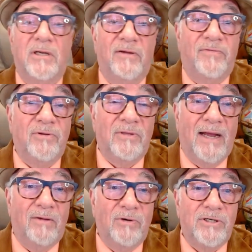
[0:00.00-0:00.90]
if you
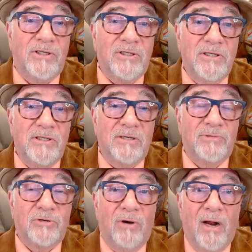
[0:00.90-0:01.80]
like what you see,
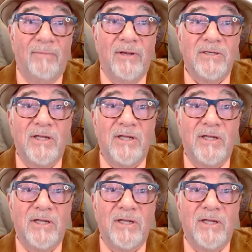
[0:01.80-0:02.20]
subscribe because